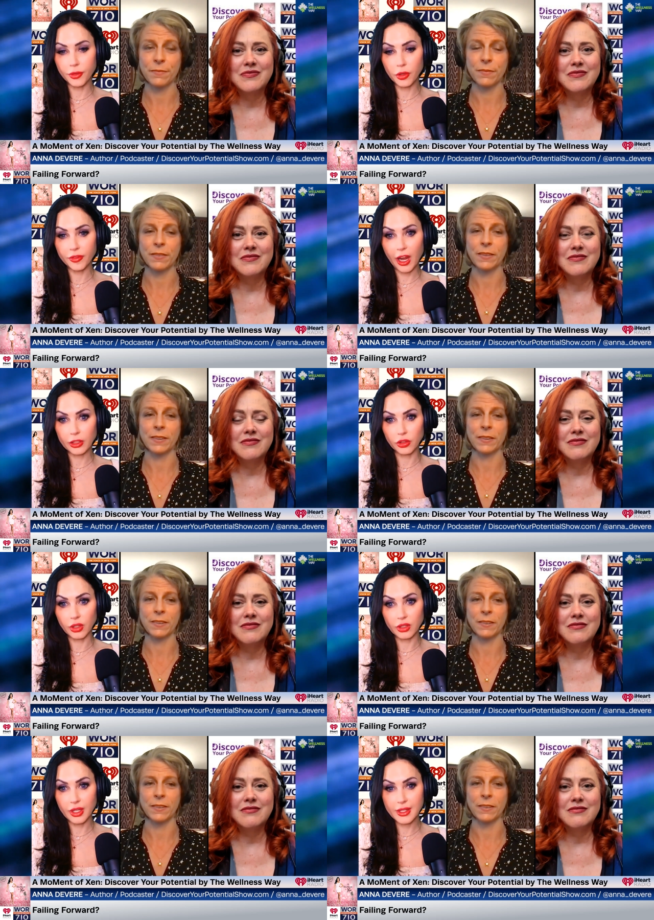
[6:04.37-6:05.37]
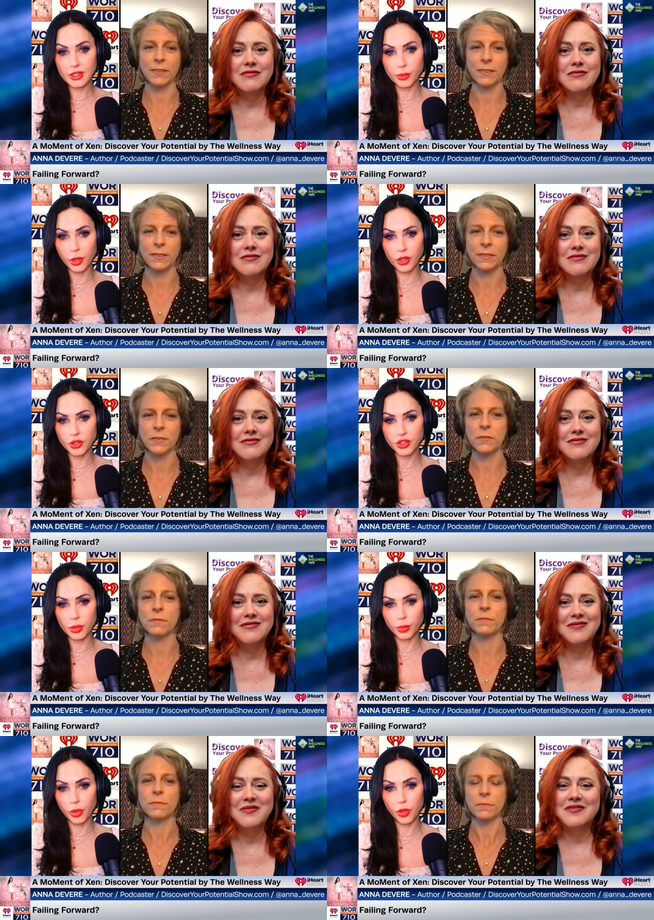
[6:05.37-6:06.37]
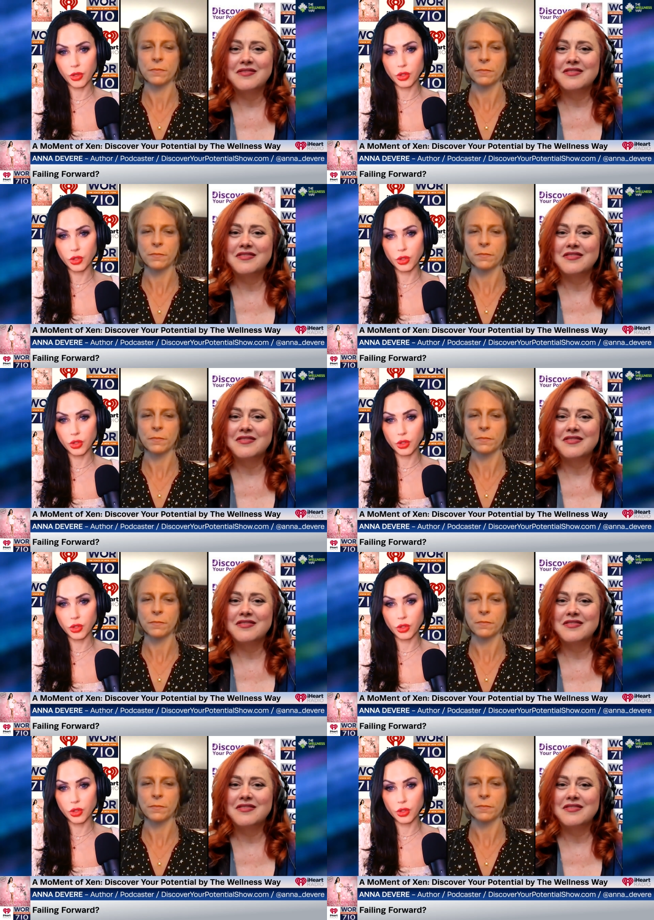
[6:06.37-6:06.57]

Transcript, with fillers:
Speaker 1: Fear Factor Index in partnership with